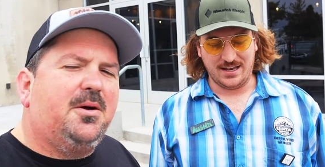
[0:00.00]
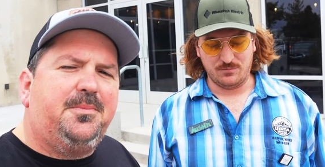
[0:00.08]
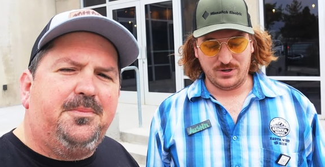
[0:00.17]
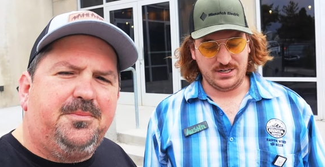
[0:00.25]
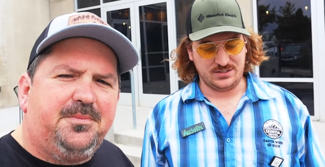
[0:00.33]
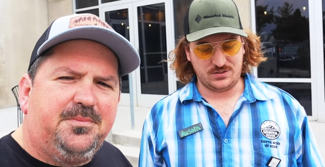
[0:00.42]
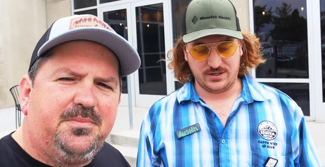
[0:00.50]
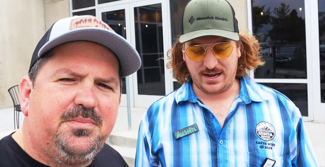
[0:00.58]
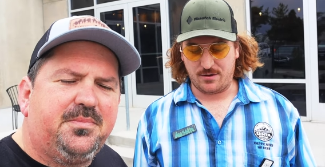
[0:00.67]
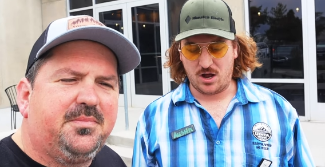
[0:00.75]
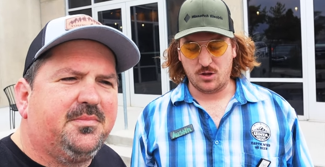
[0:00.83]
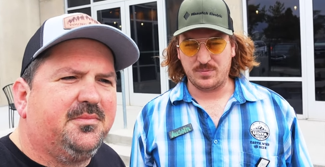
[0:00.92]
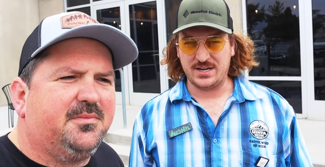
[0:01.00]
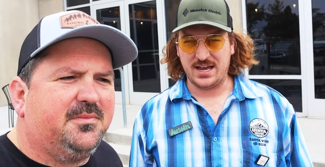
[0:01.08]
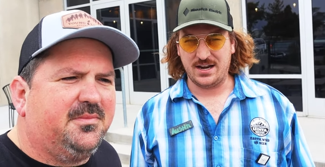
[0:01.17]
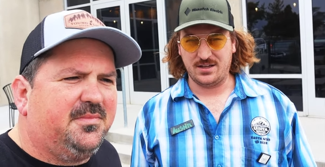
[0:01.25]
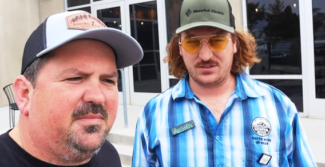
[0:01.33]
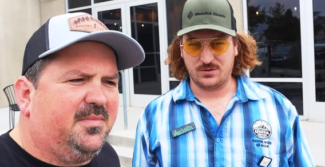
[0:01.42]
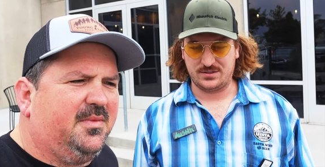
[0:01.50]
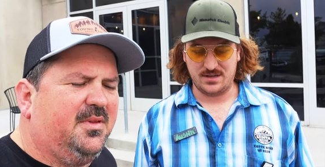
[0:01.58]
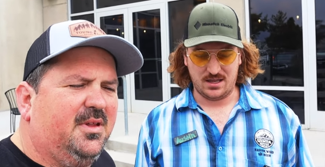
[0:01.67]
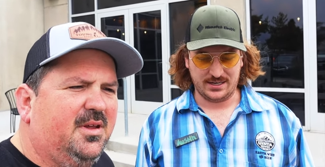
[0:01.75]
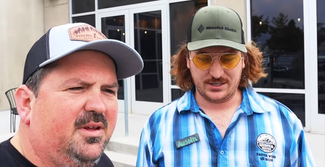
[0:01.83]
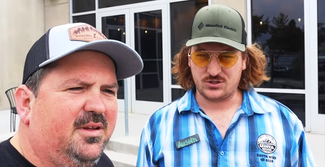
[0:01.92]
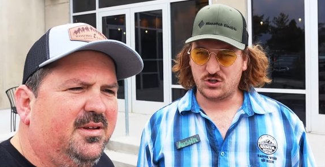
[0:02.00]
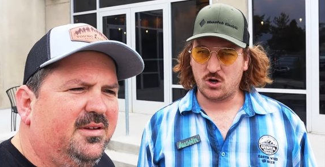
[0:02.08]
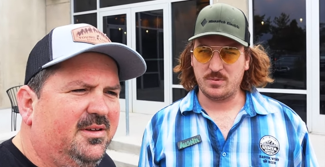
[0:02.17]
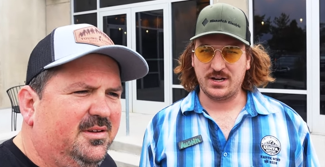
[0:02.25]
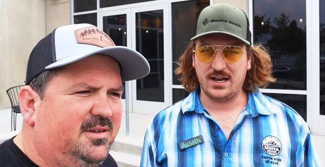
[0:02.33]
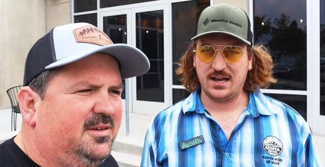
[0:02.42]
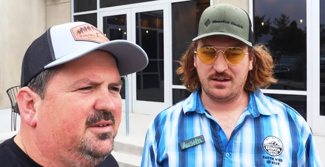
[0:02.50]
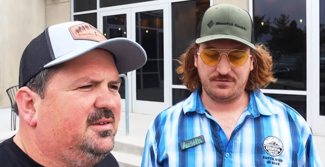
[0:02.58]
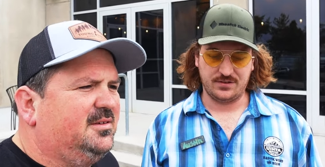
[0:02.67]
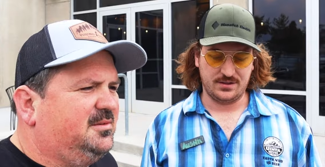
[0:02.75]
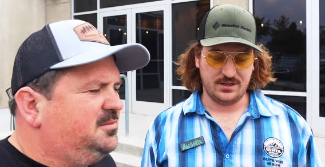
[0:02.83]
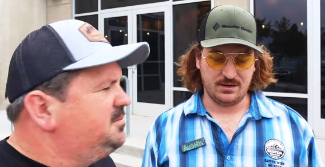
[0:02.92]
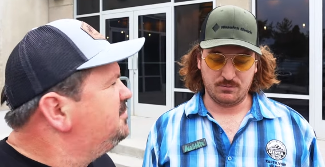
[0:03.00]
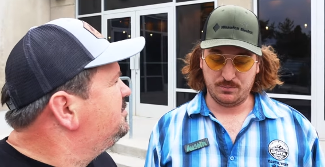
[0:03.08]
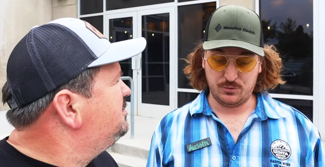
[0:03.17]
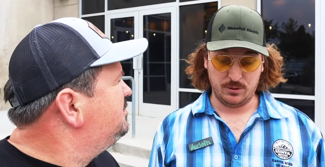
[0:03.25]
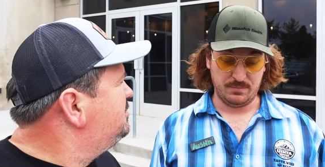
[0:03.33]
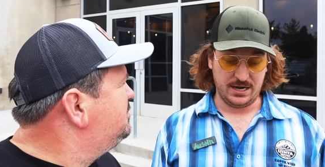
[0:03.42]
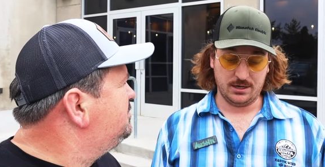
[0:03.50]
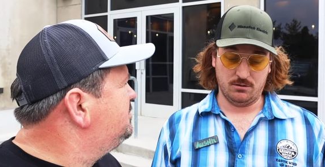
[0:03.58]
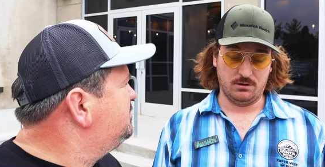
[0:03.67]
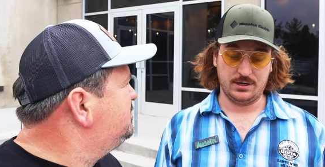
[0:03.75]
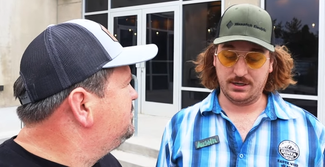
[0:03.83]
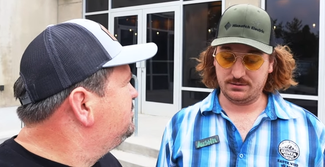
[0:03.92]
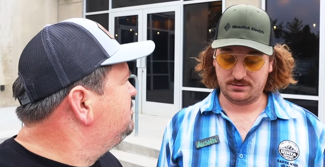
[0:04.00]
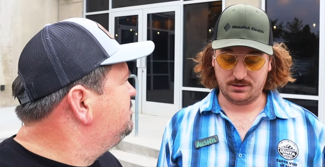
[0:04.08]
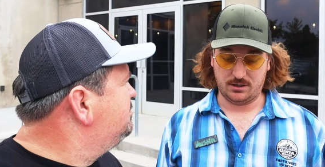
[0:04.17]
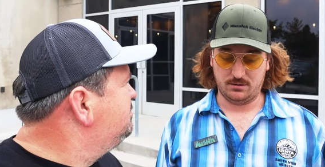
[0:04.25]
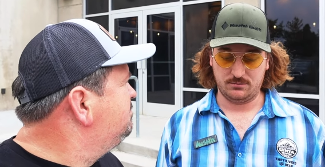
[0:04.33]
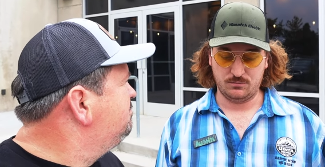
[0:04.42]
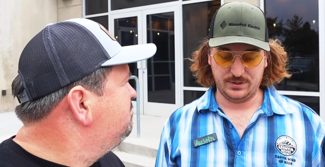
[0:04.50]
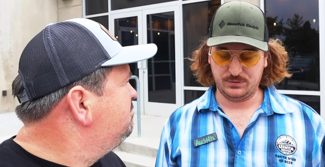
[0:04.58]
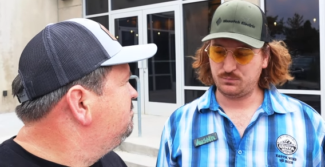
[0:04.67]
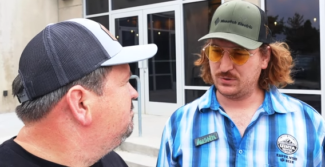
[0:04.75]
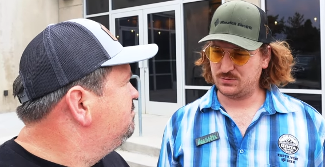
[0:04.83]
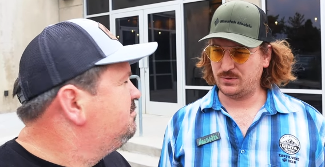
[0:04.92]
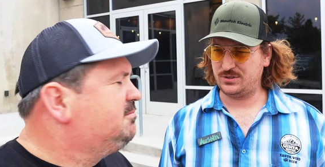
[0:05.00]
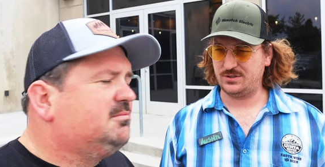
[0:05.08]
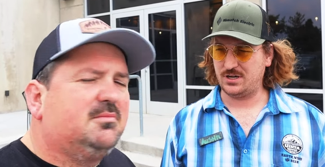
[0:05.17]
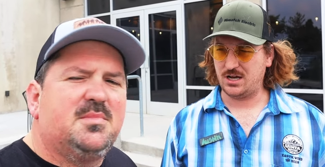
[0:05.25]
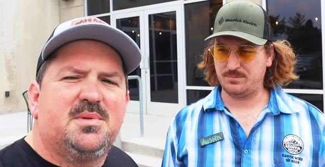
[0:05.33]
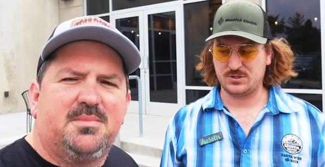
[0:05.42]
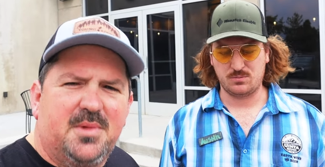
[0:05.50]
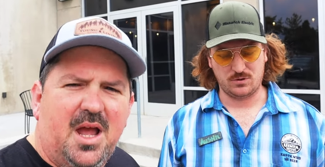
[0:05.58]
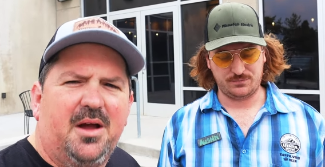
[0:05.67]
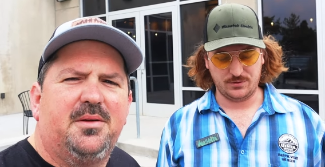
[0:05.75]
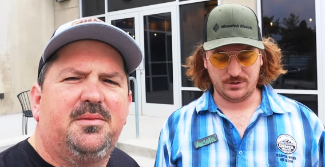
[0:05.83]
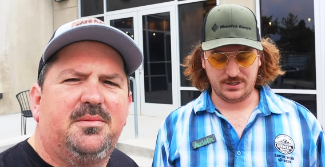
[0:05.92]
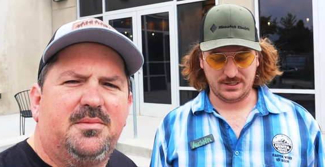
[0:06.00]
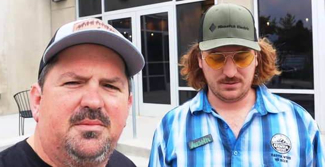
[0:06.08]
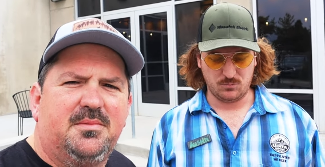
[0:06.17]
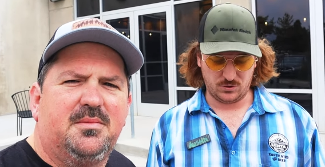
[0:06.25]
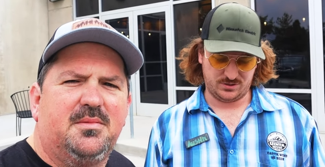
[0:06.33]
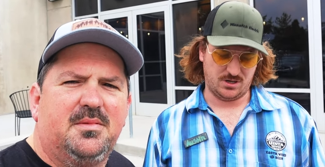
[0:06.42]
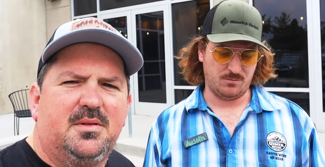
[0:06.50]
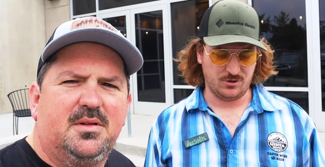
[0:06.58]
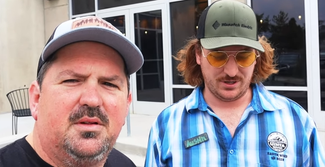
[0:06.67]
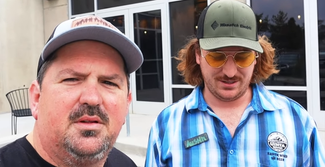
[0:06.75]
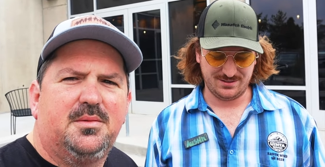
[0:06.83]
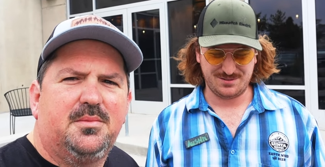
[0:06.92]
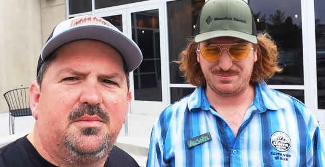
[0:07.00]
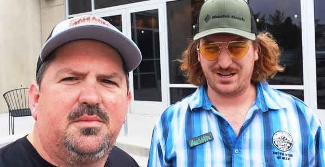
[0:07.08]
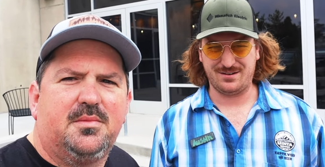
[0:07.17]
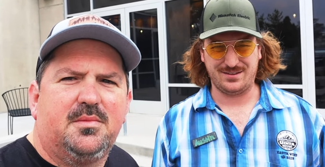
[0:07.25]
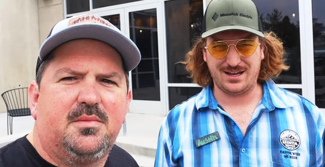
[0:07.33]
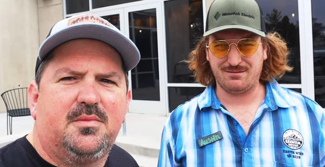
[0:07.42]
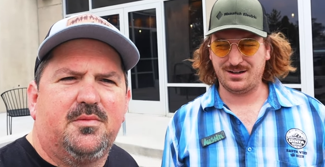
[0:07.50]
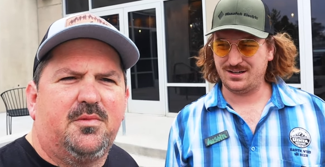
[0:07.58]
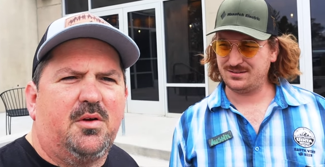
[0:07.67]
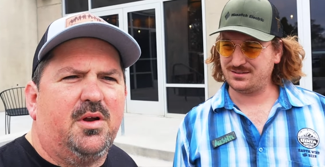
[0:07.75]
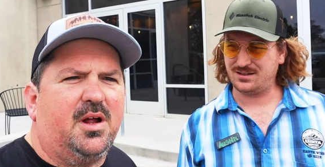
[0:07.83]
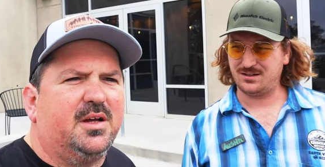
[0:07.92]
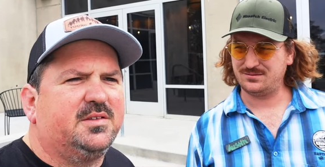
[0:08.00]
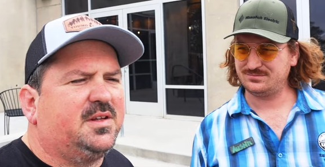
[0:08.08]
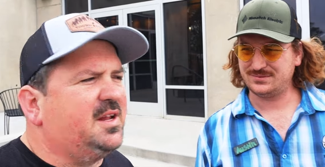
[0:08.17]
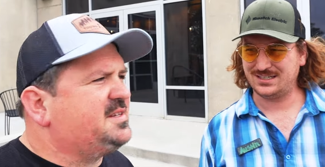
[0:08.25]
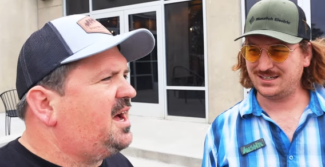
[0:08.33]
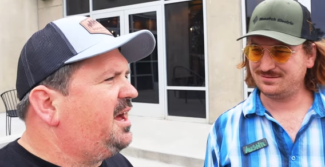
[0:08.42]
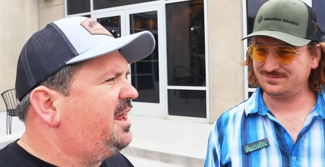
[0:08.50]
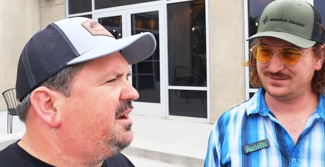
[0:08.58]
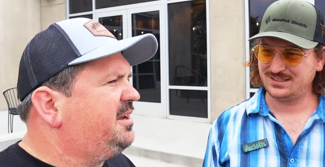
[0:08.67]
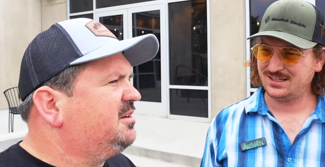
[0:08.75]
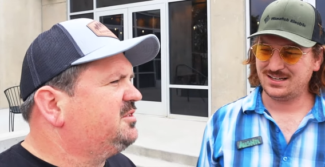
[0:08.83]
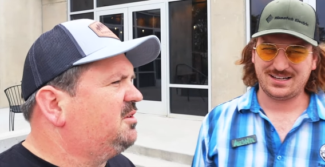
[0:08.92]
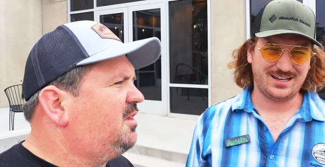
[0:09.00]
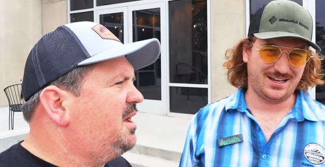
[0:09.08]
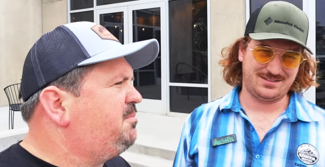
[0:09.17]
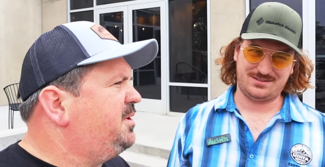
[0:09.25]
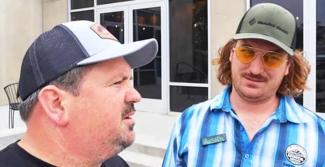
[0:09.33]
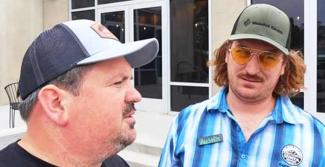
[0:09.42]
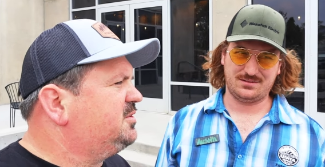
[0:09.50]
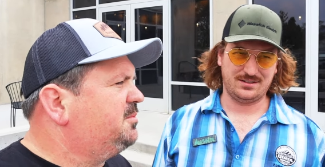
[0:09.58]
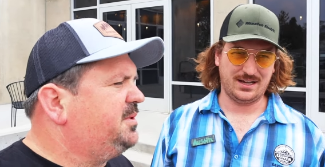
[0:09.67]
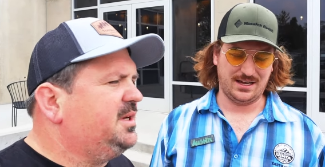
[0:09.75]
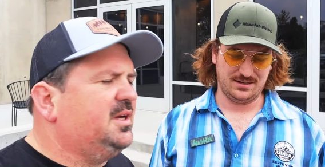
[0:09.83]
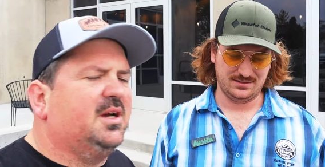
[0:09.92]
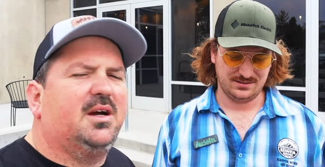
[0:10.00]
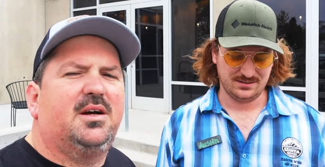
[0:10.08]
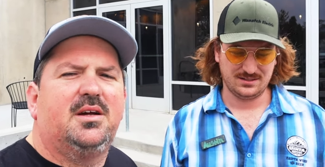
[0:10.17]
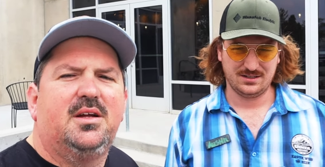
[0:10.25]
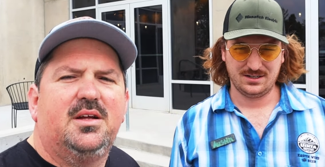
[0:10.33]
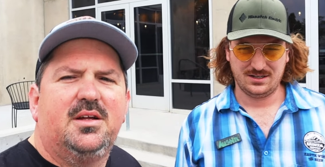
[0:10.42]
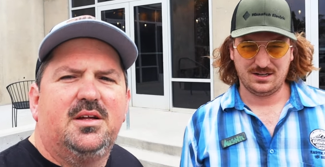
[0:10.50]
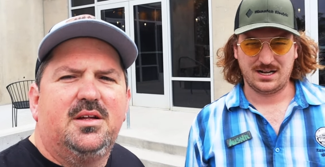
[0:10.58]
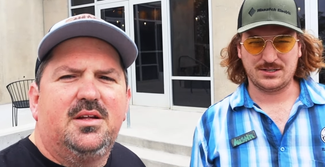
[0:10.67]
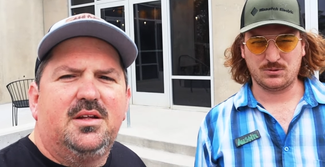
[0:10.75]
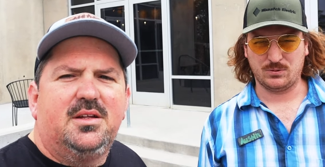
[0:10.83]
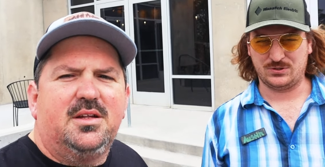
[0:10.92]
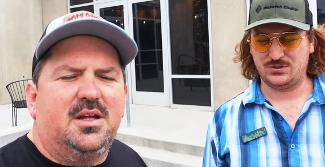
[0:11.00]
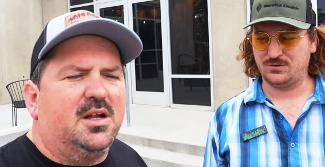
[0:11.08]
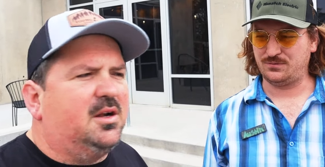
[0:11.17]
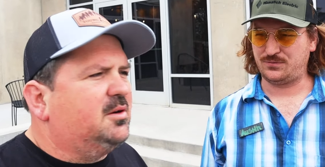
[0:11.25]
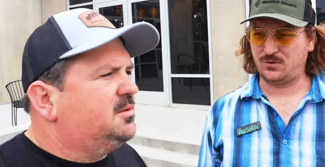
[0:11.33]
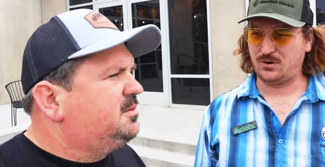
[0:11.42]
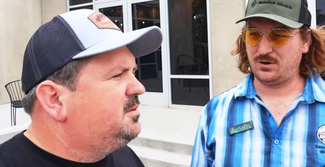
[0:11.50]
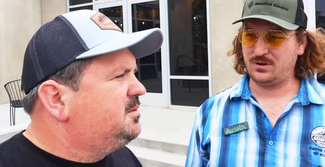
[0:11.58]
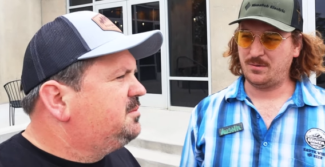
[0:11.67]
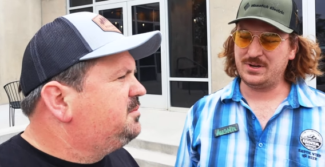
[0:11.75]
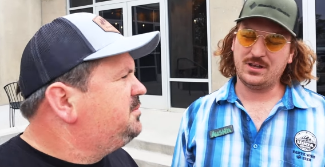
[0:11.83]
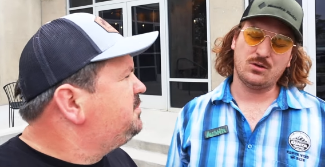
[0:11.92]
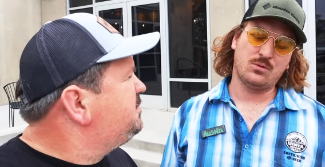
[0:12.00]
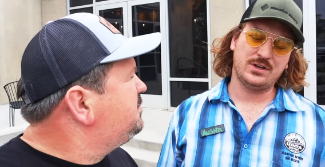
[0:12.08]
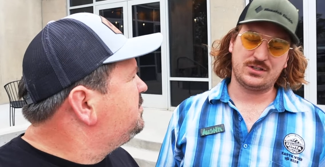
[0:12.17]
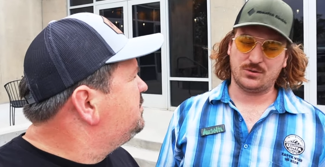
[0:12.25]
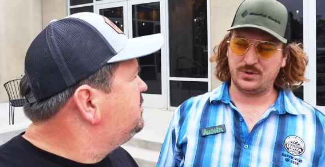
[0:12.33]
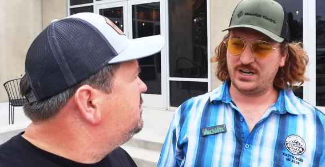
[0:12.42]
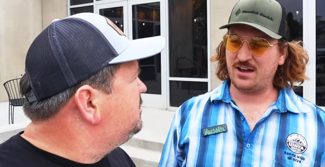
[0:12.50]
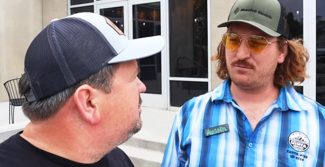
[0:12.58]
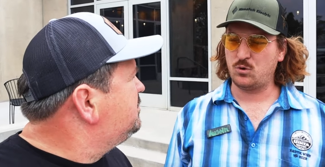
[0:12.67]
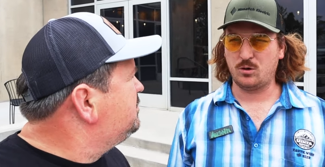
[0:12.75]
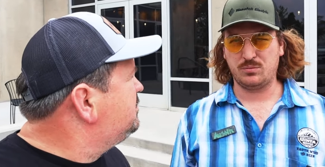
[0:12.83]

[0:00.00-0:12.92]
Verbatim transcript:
Speaker 1: yep. we just took out all the banana, so it's not like a German half, and then we put mango in it, so we, we switched it up. It's more yeah. fruity, more summery. It's better that way. Very so, nice, and it's hot out here, so yeah, light beers will yeah. be. Uh, That's what we're shooting for. I mean, in the winter we have more